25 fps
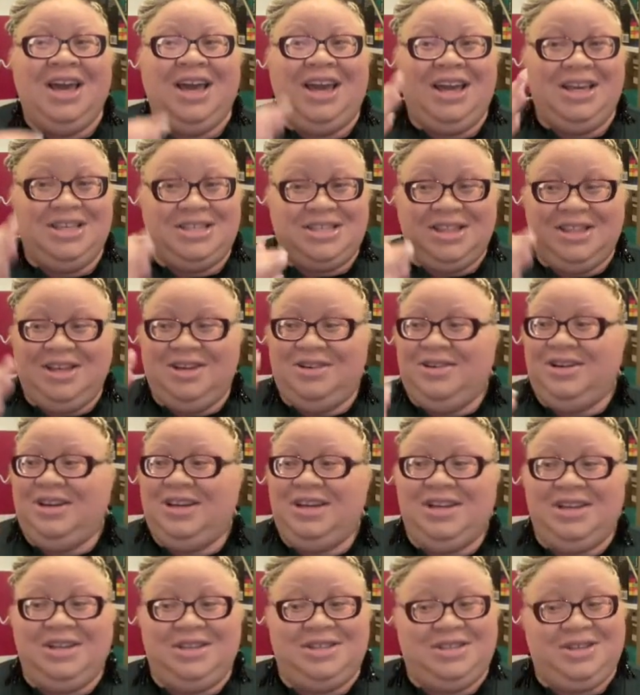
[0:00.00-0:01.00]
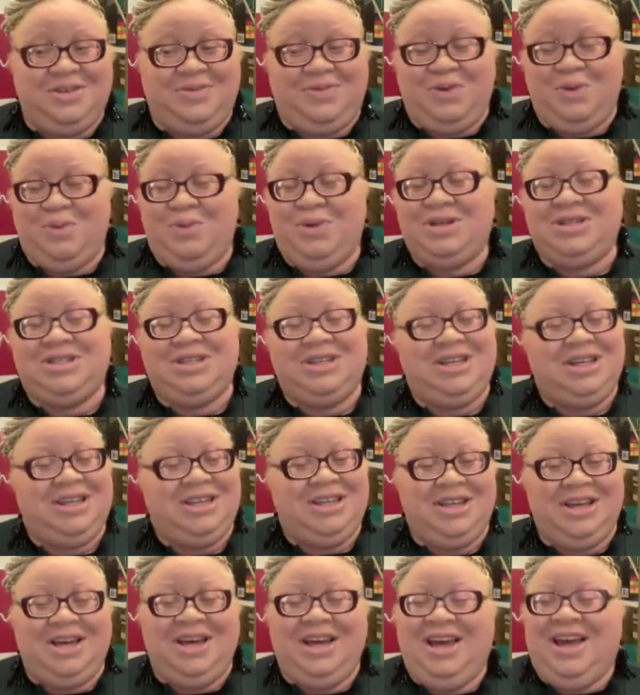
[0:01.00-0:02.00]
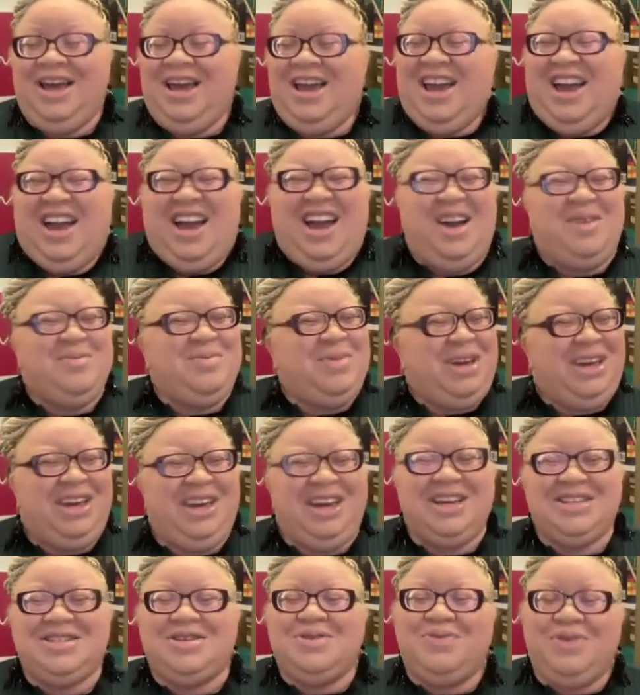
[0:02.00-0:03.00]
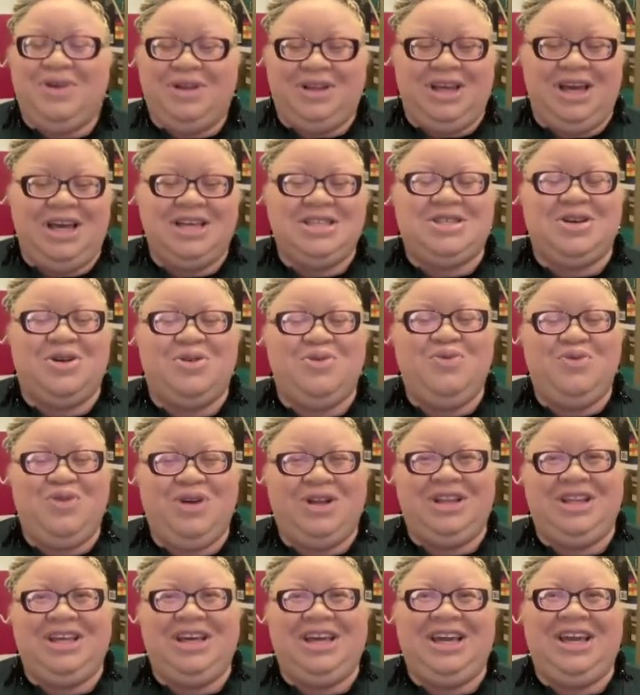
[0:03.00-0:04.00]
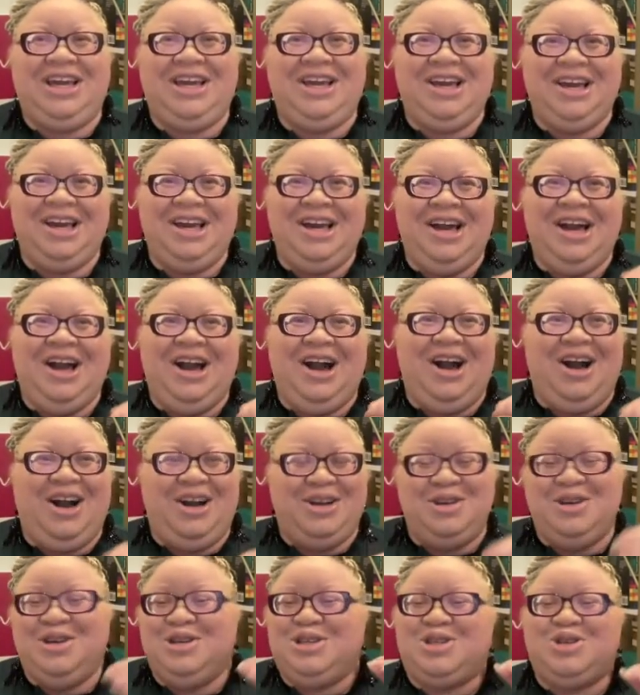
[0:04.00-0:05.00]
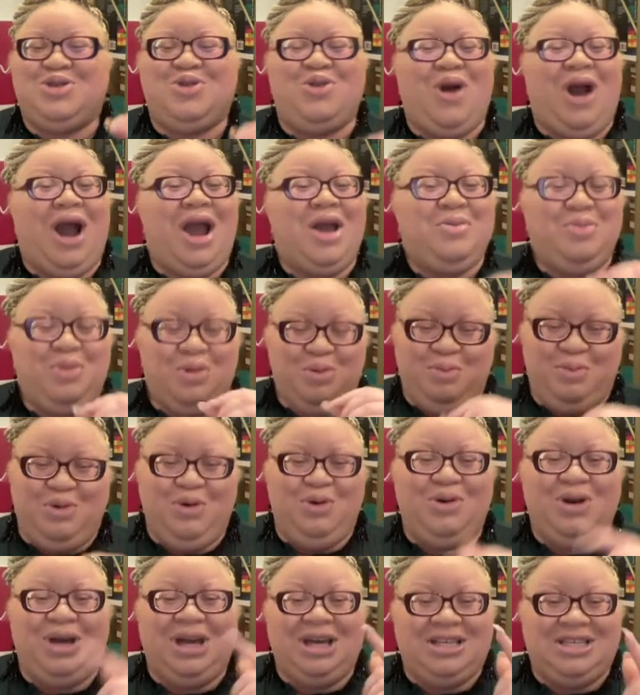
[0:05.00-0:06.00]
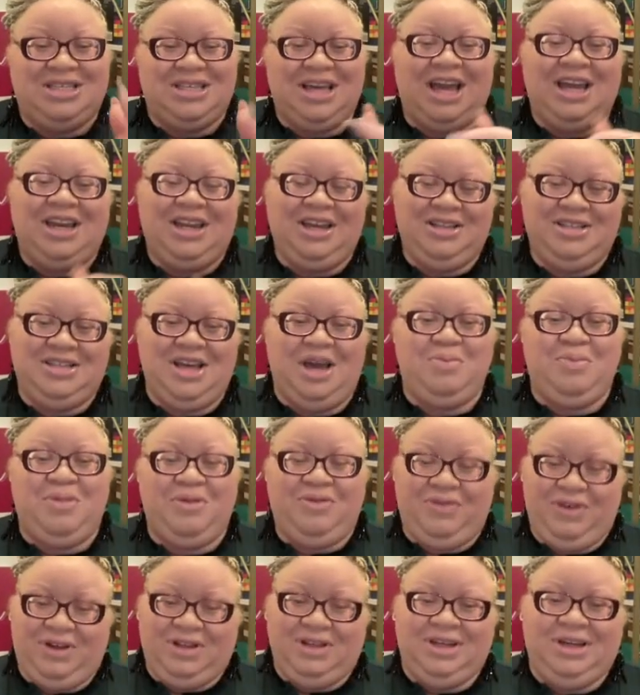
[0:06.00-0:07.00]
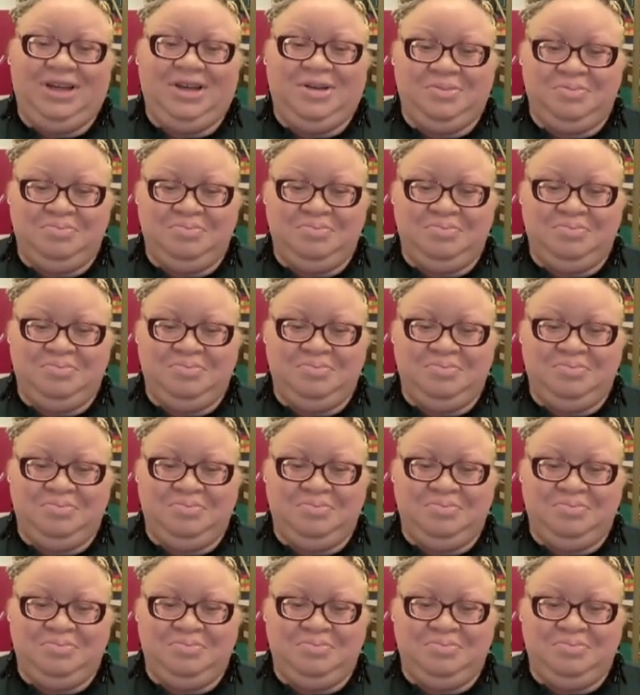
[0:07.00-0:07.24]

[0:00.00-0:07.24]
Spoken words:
It's literally to fruition. And I mean, it's a really undescribable, exciting type of feeling.